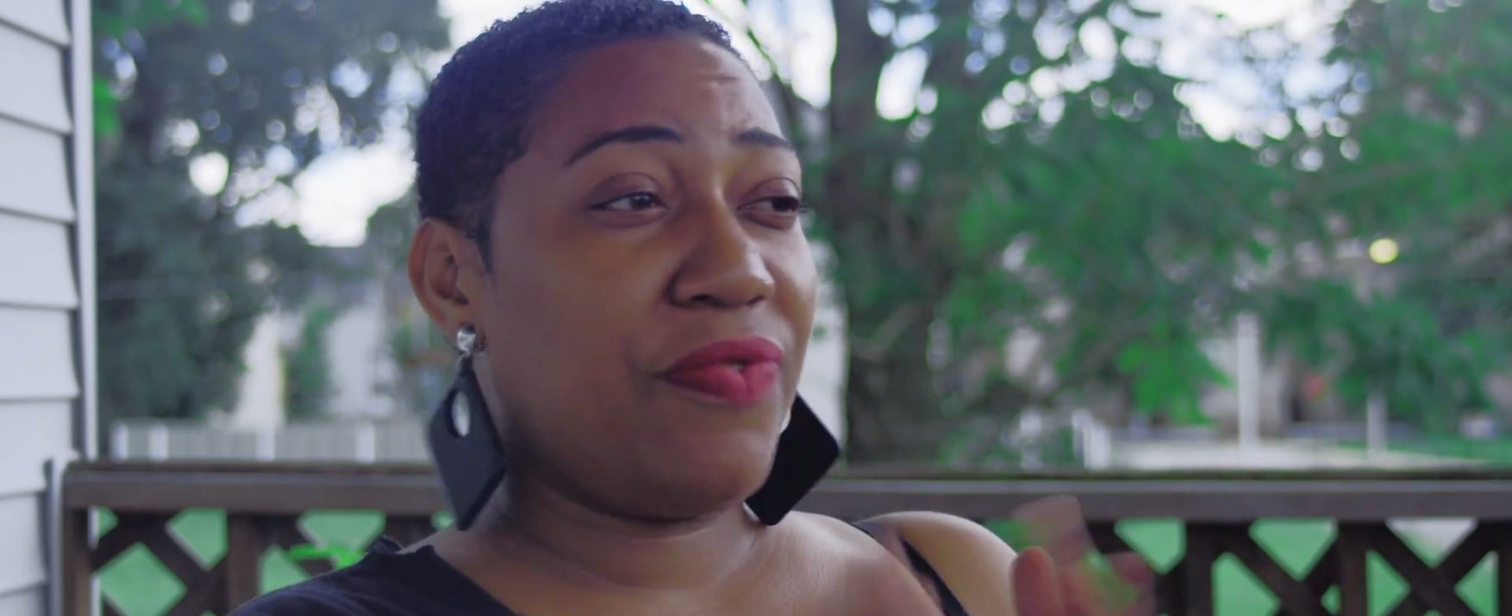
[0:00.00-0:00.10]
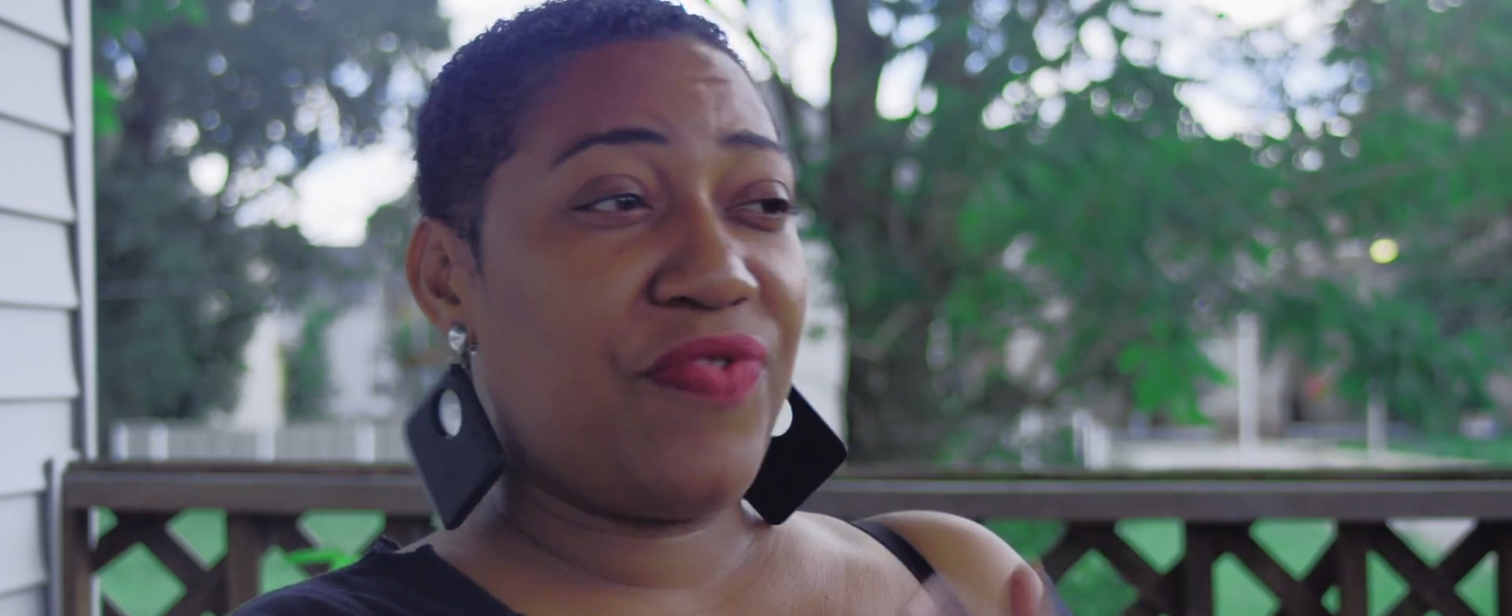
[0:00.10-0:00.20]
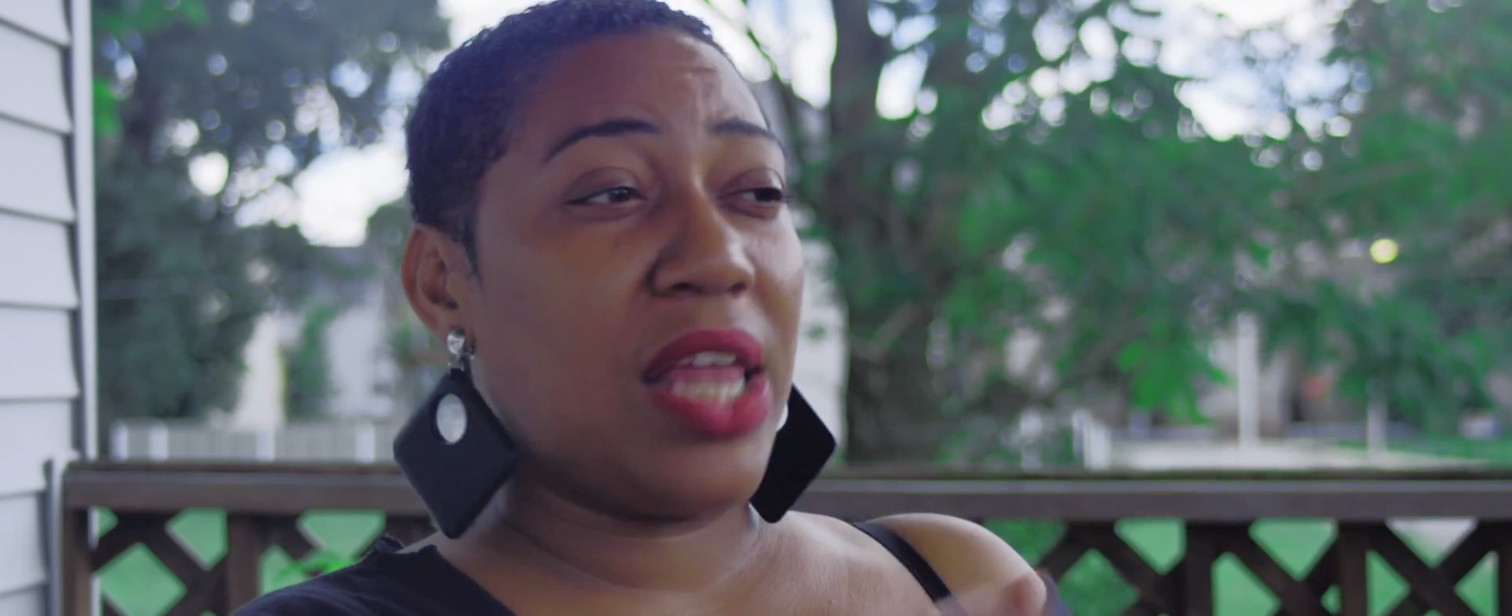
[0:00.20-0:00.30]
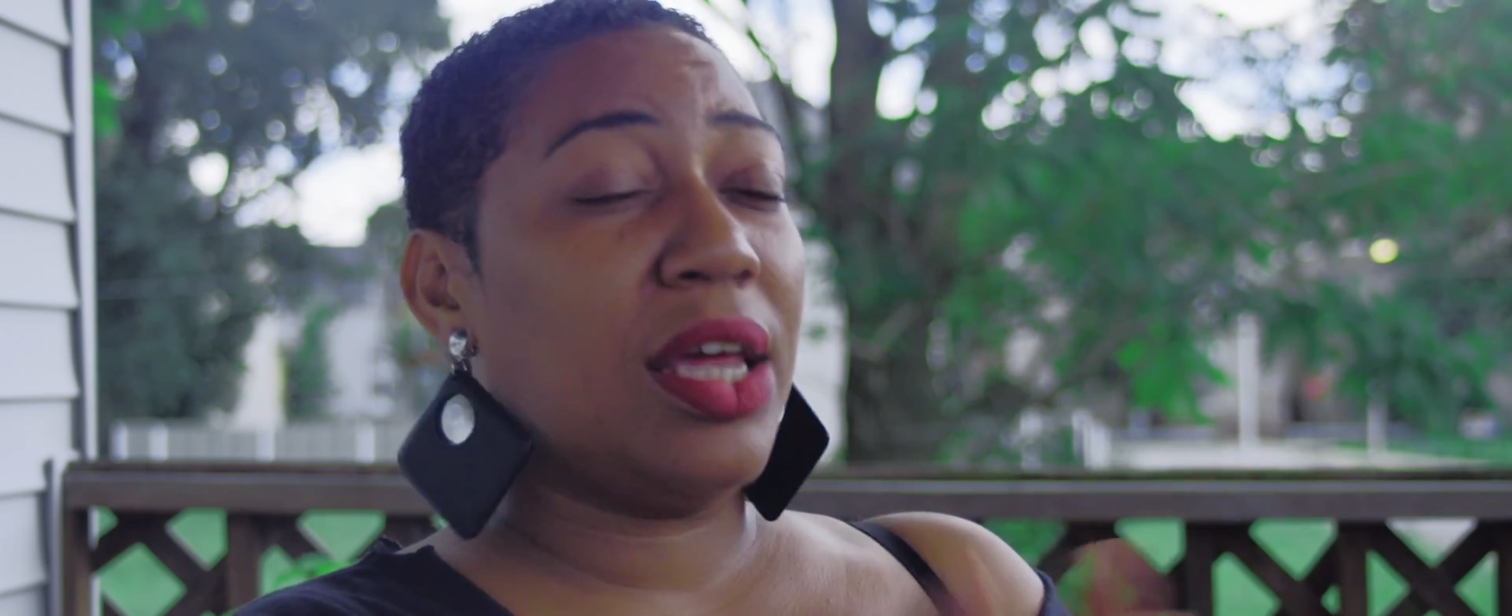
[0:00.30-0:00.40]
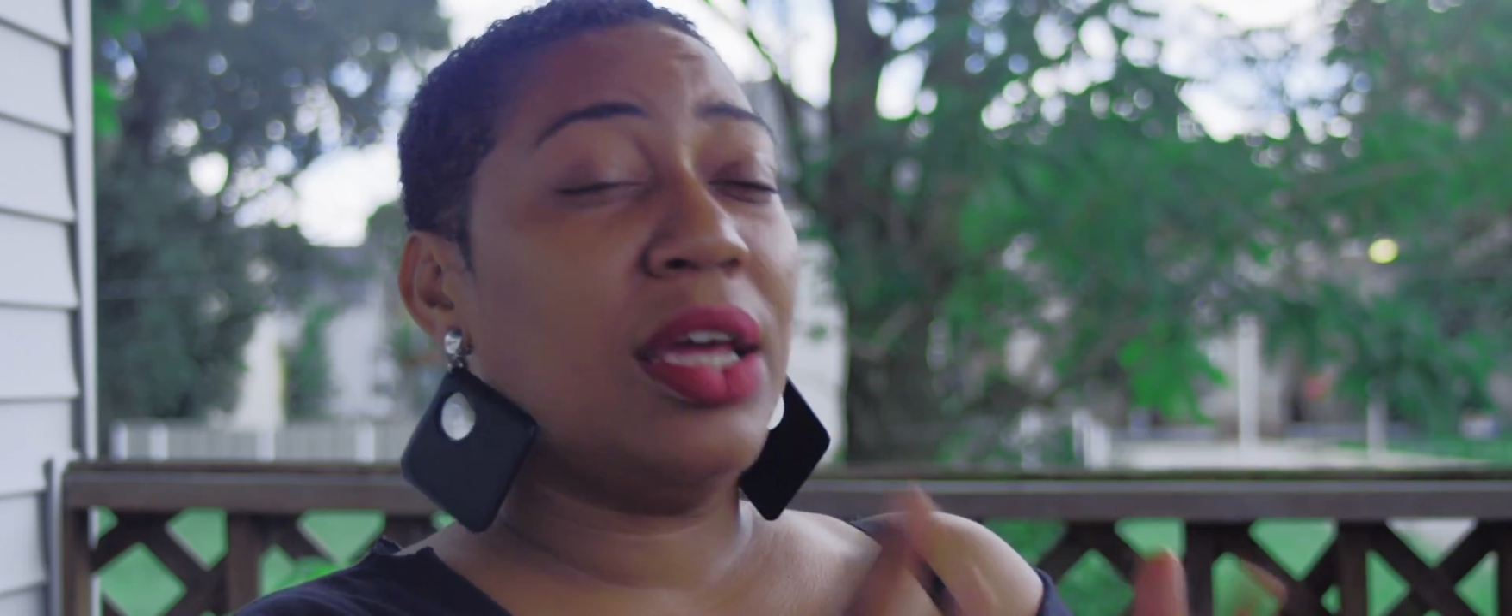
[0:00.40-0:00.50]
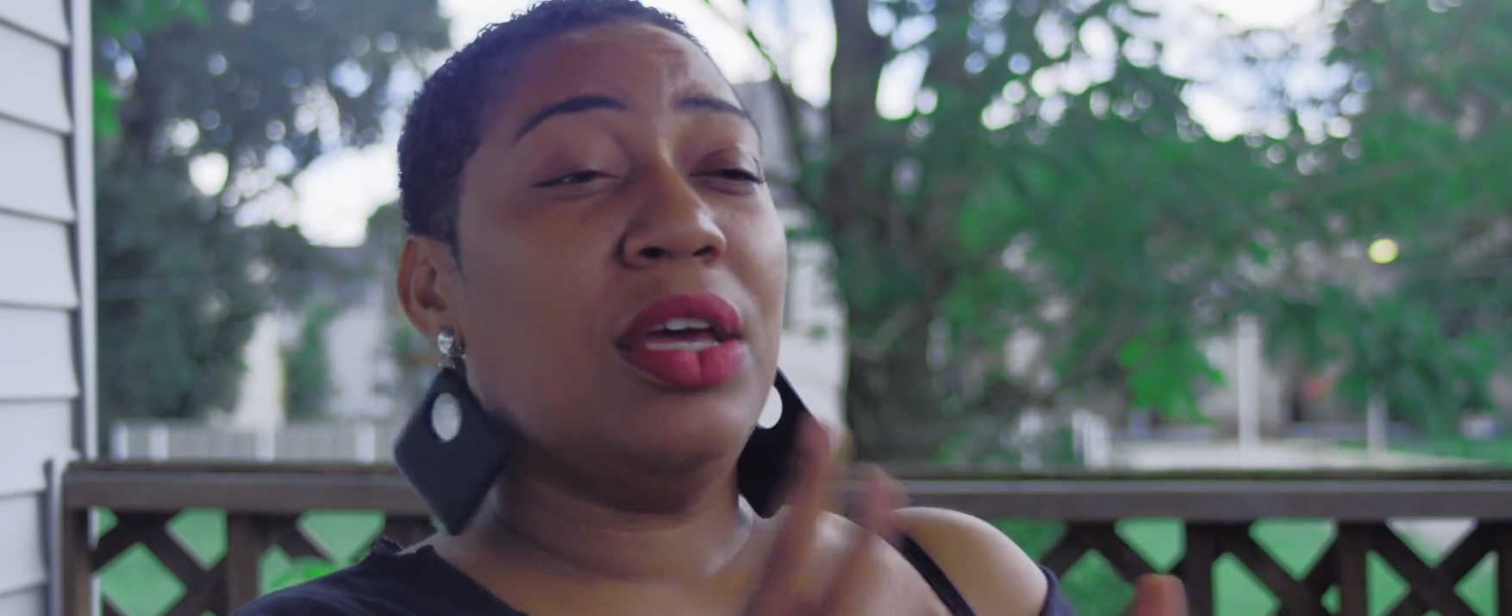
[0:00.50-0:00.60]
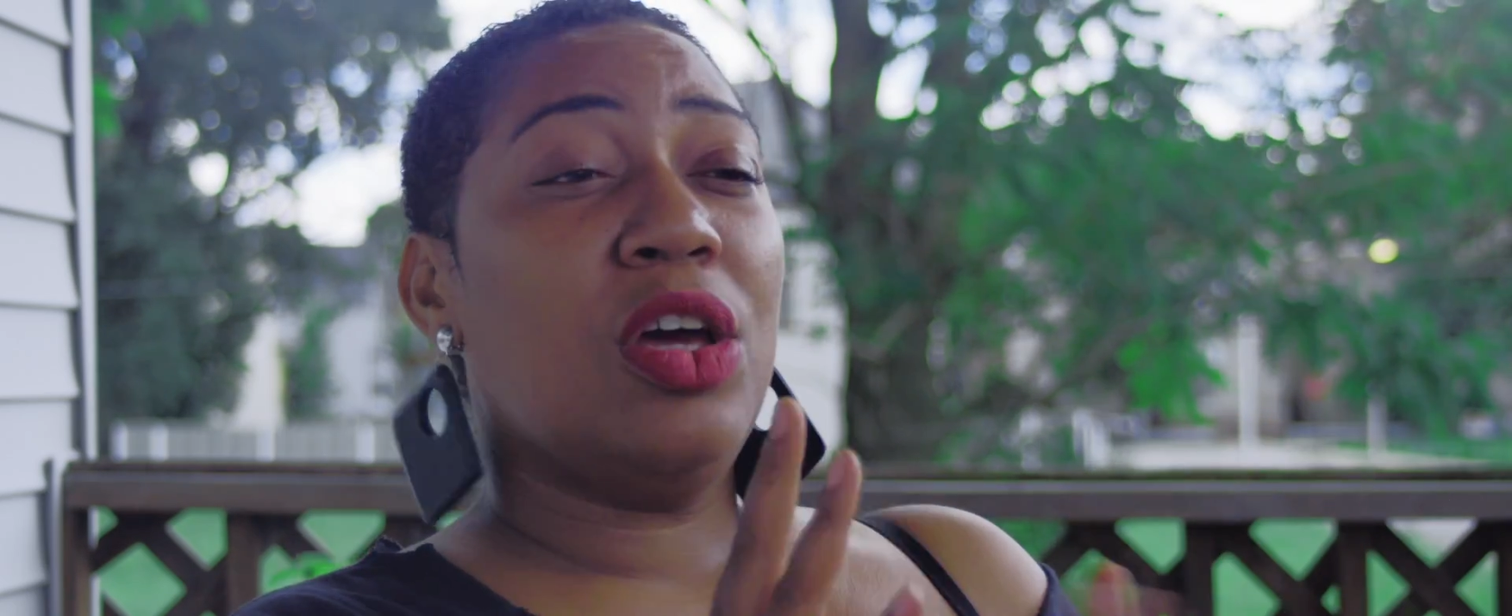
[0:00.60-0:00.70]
felon